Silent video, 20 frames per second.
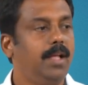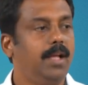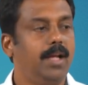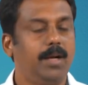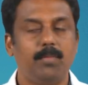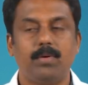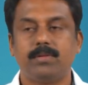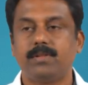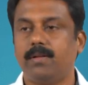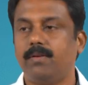
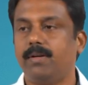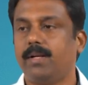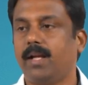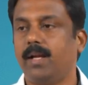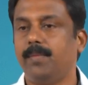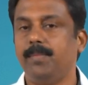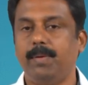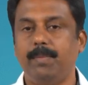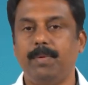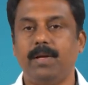and most of our
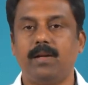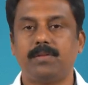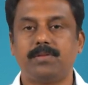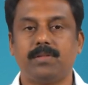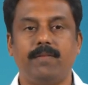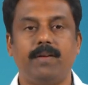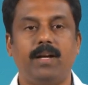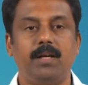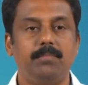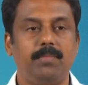time we may
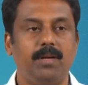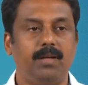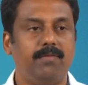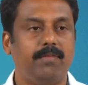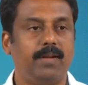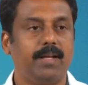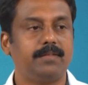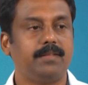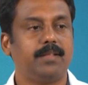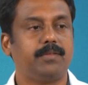also have unburned
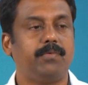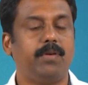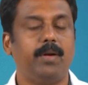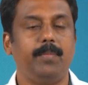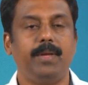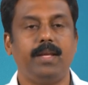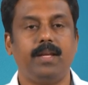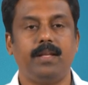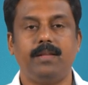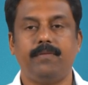fluxes
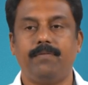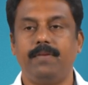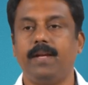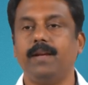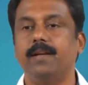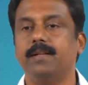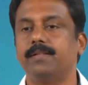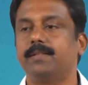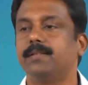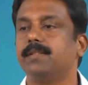forming in the
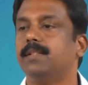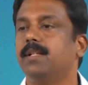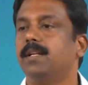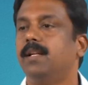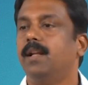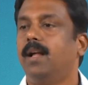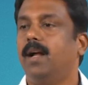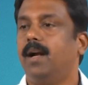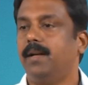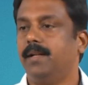fingers
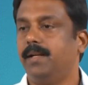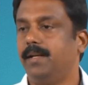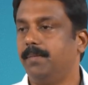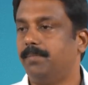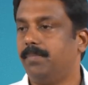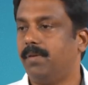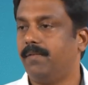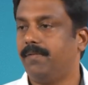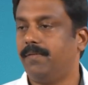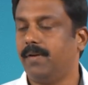at the
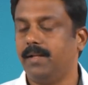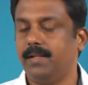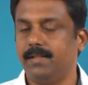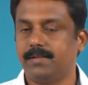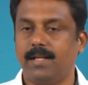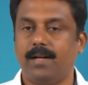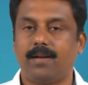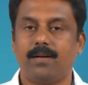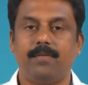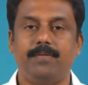tip of at the
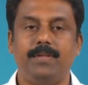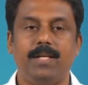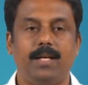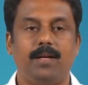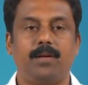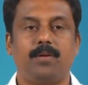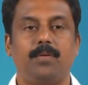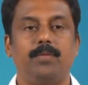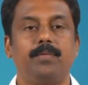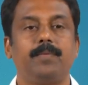center of the
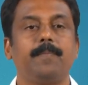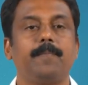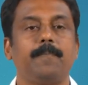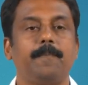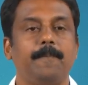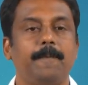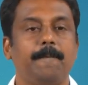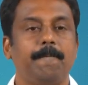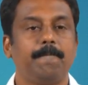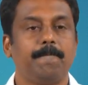electrode.
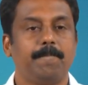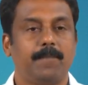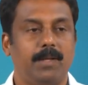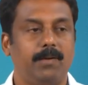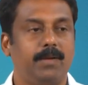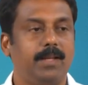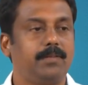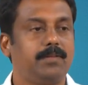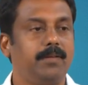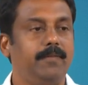
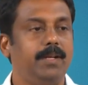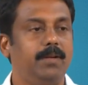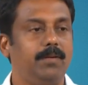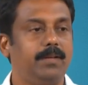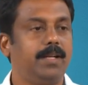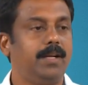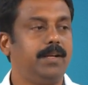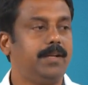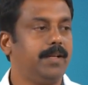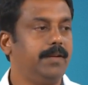Okay, so we
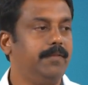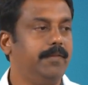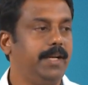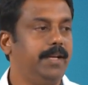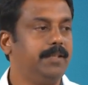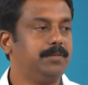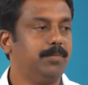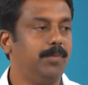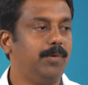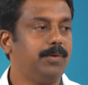looked at uh,
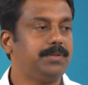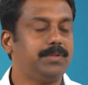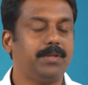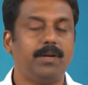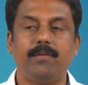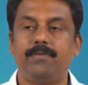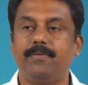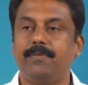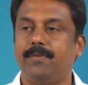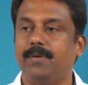various modes
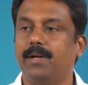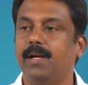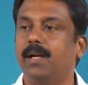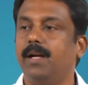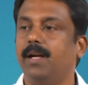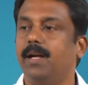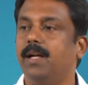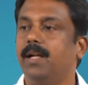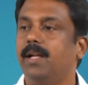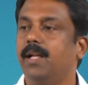of
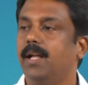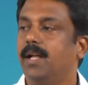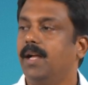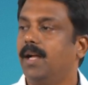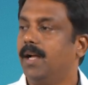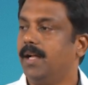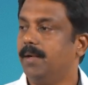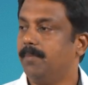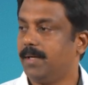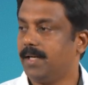uh,
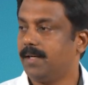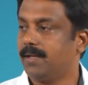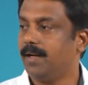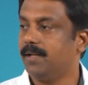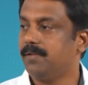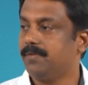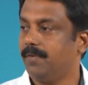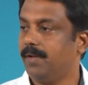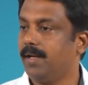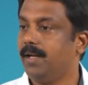uh, metal
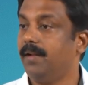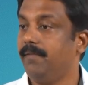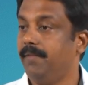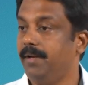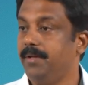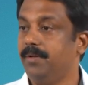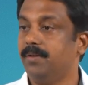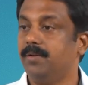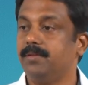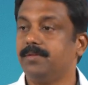transfer in a
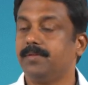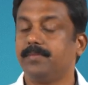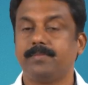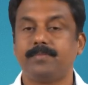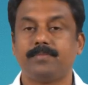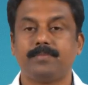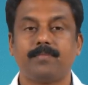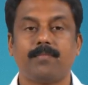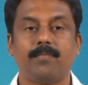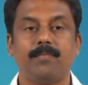video.
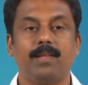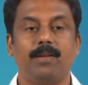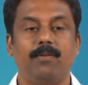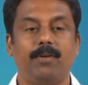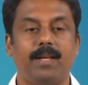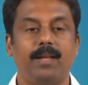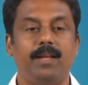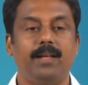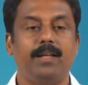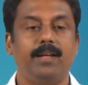
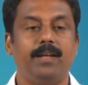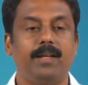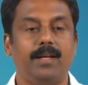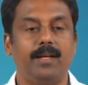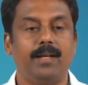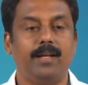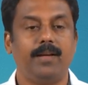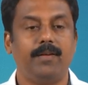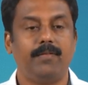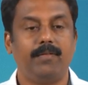Okay, in
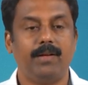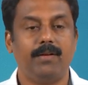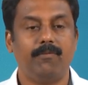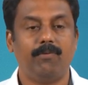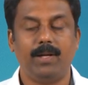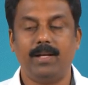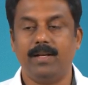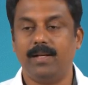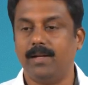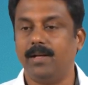uh,
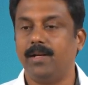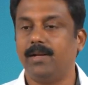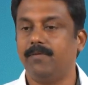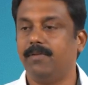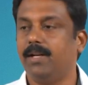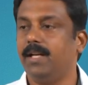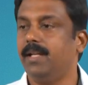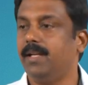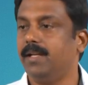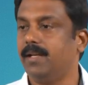while
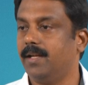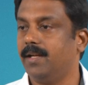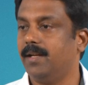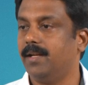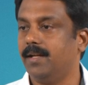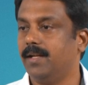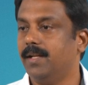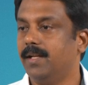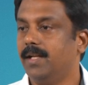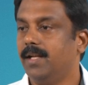welding
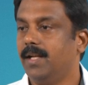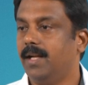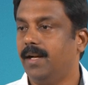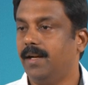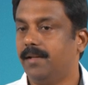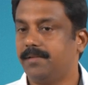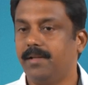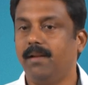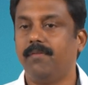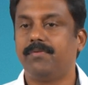
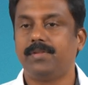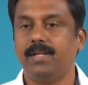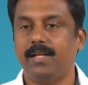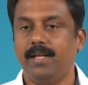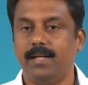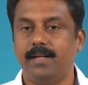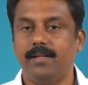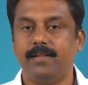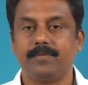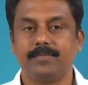and
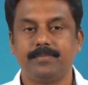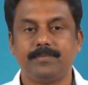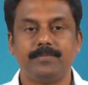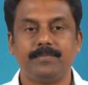self-shielded